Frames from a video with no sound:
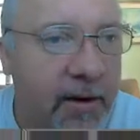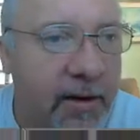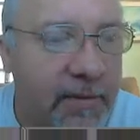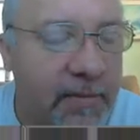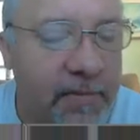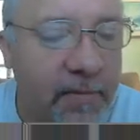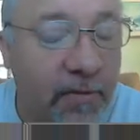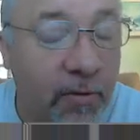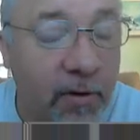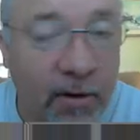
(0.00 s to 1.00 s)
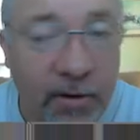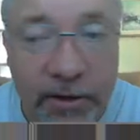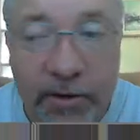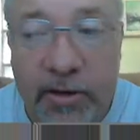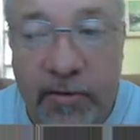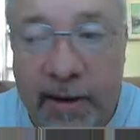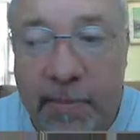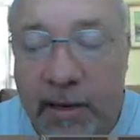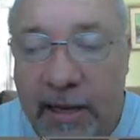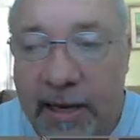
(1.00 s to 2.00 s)
and before long you can
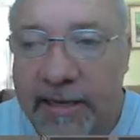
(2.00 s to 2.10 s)
wrap a lot